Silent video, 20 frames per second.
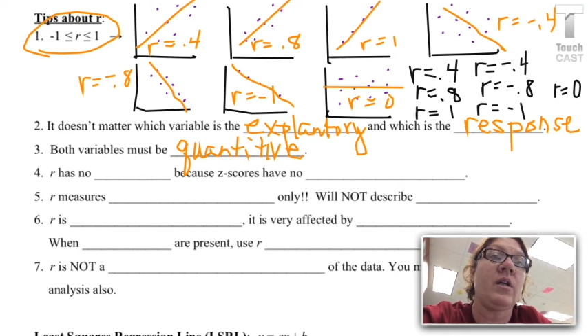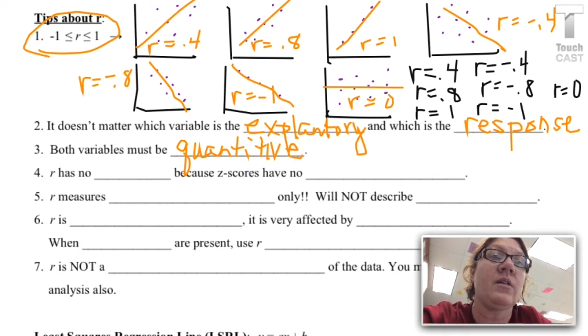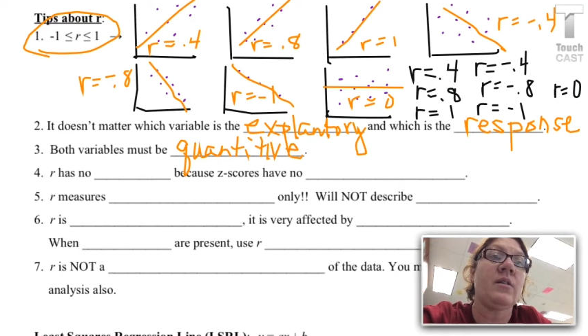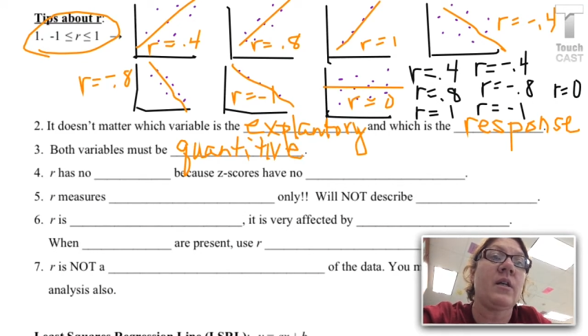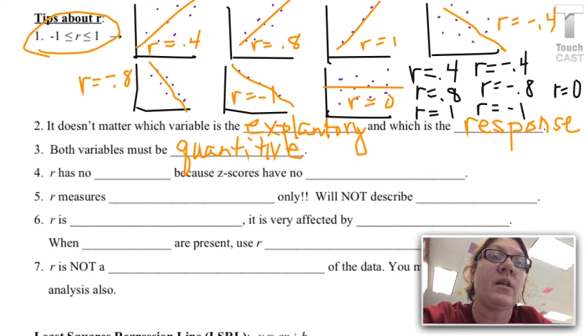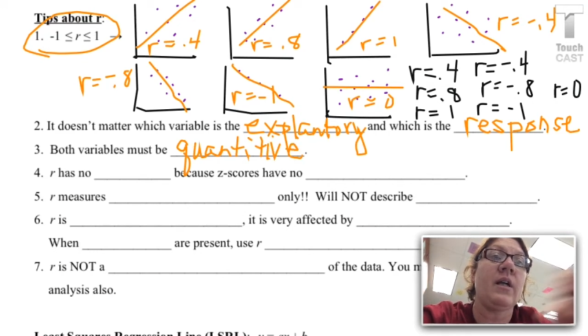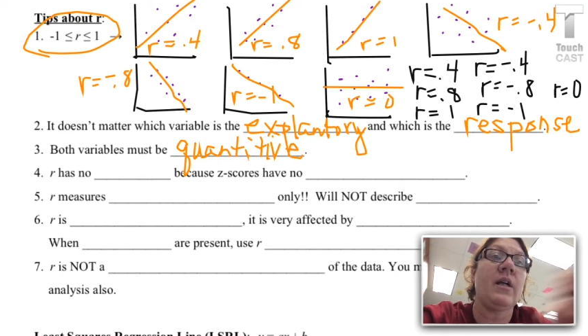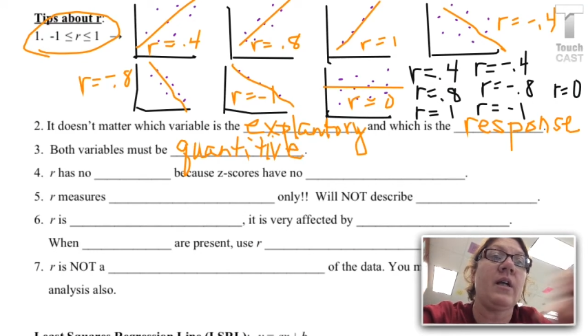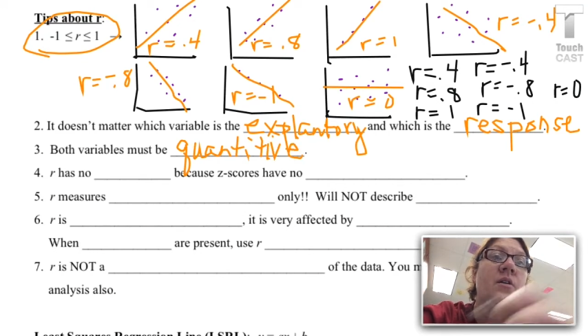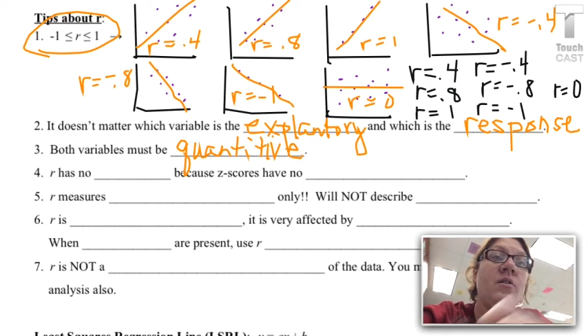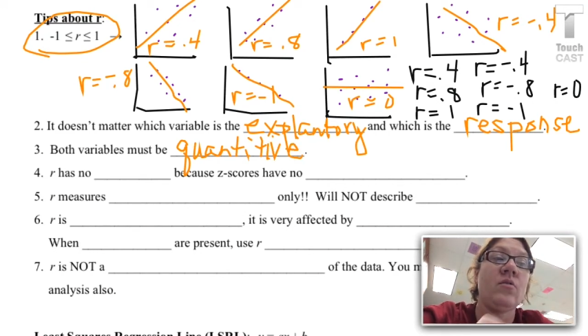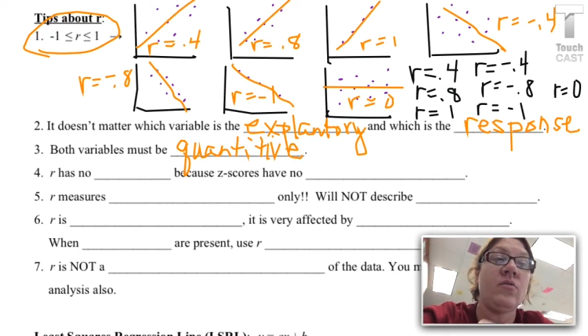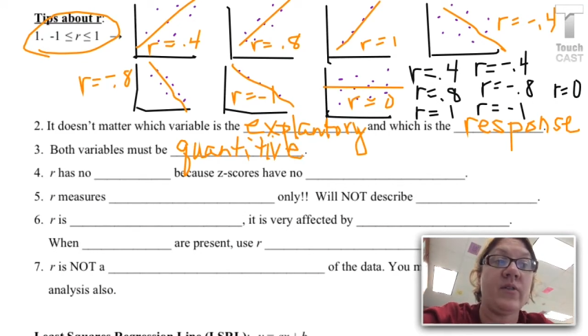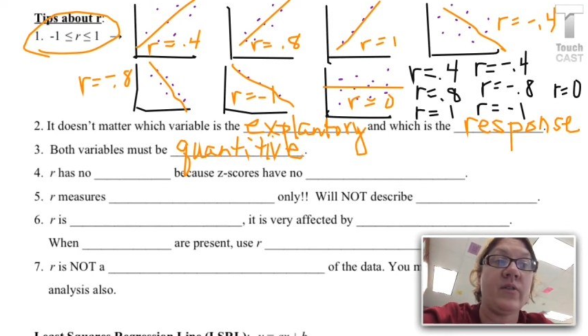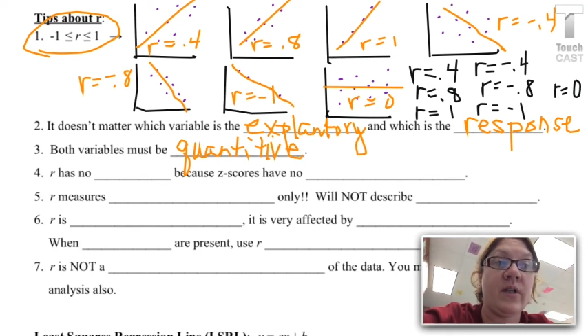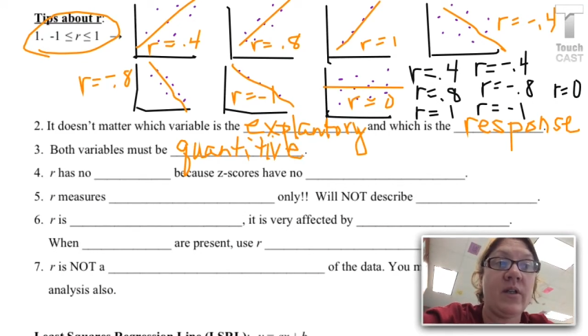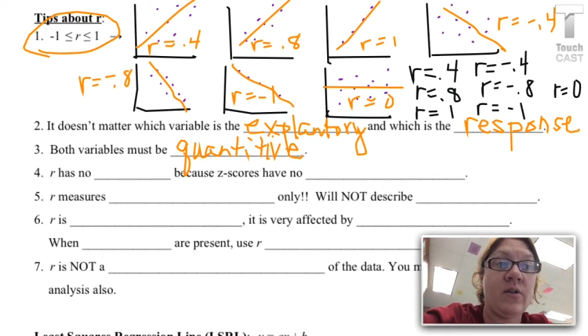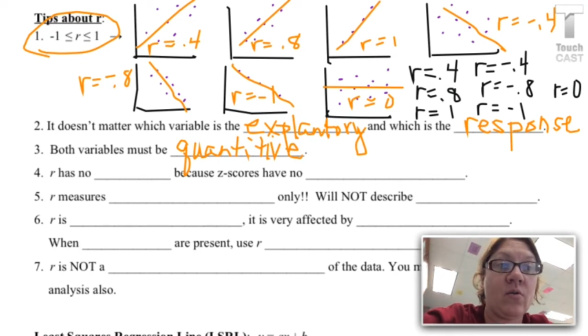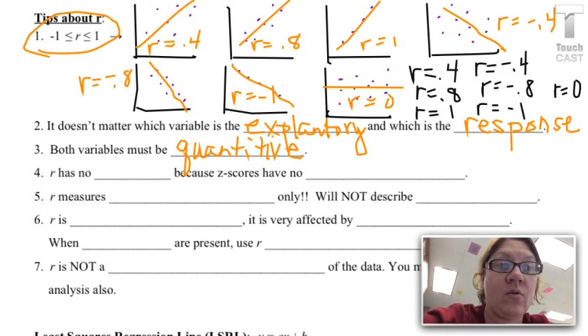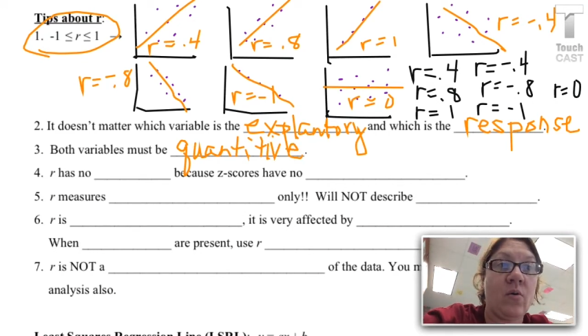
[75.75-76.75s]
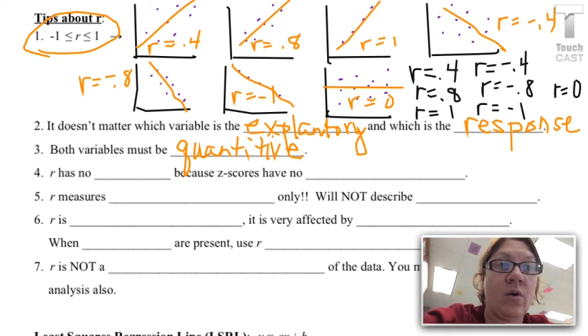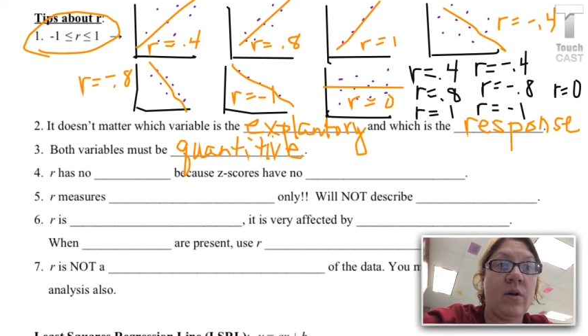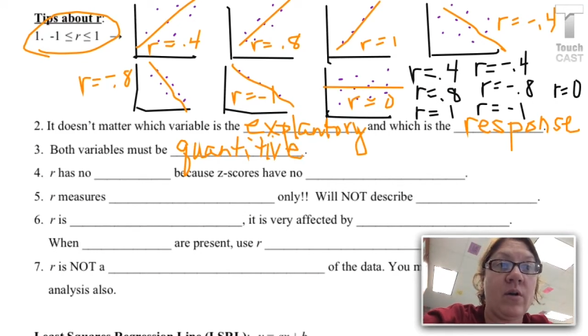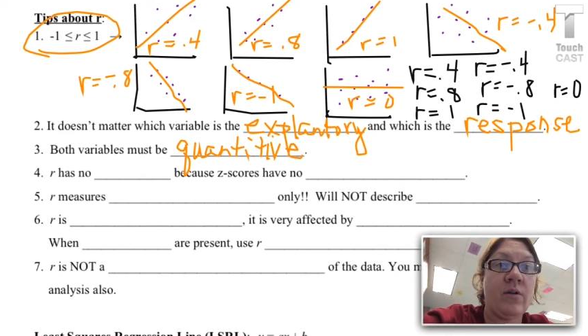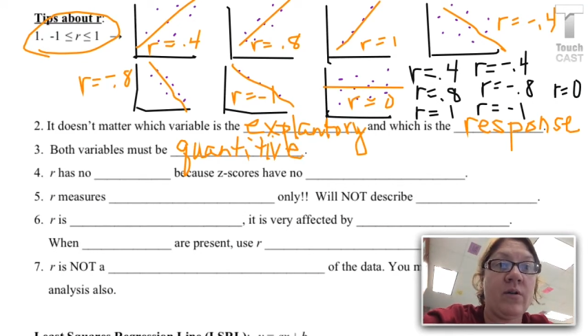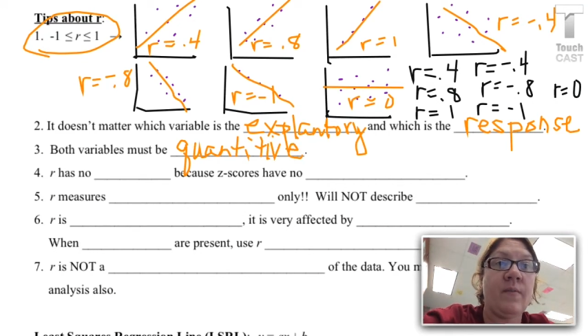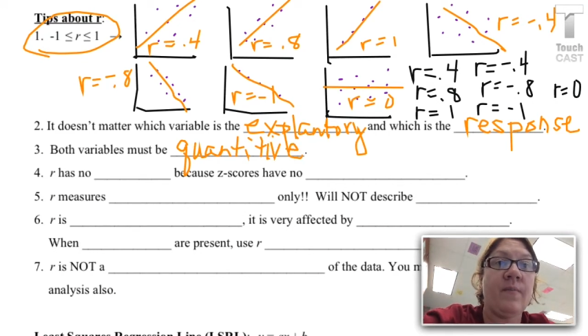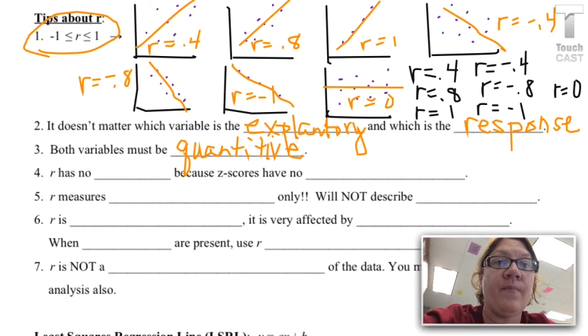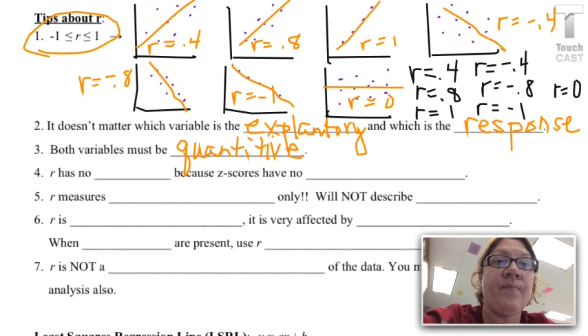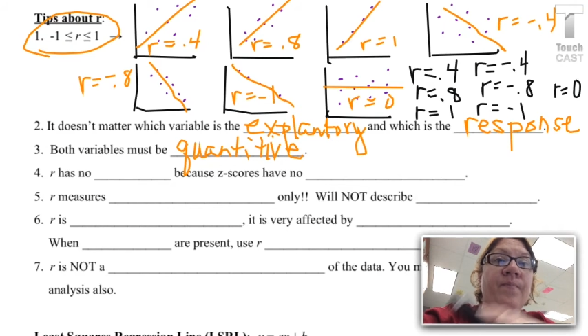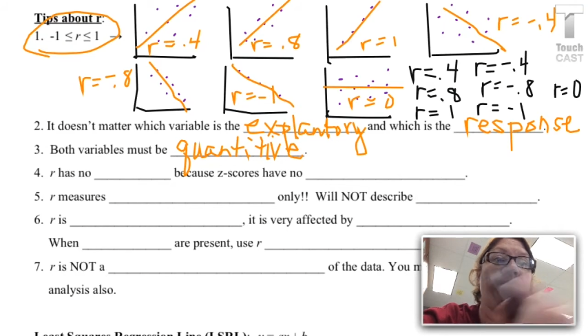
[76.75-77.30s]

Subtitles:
Because I got to do z-scores.